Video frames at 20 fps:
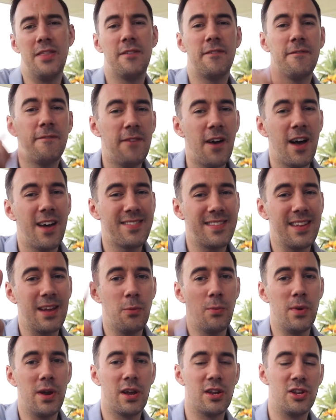the first
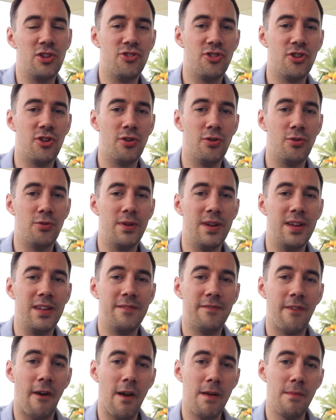thing we're going to do
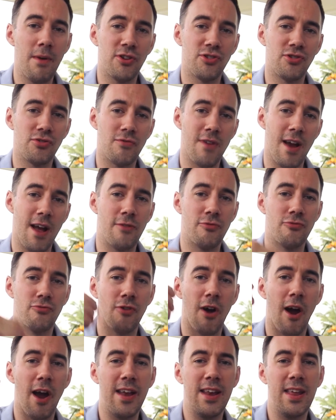is very much around
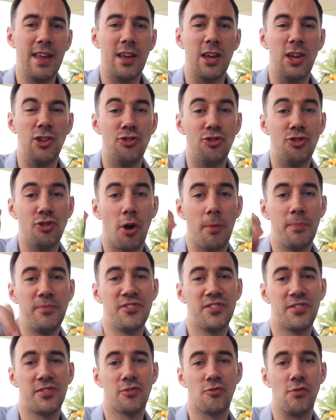writing a job
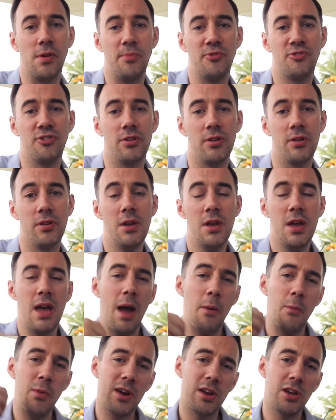description,
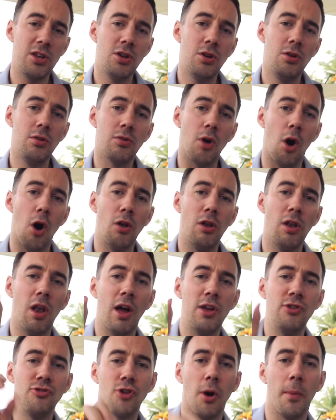and we're going to use
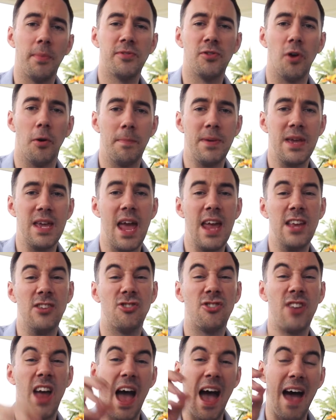
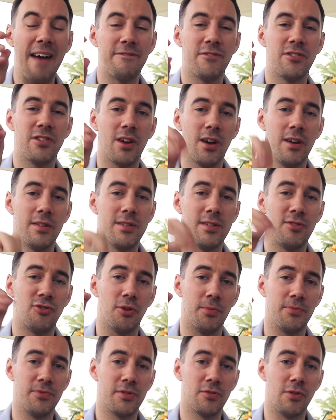onlinejobs.ph to advertise this
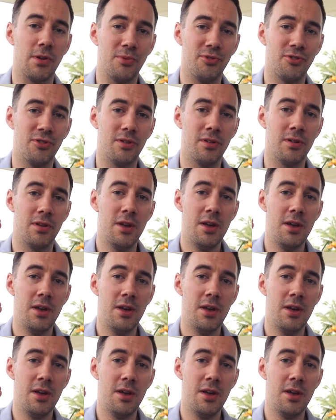job description.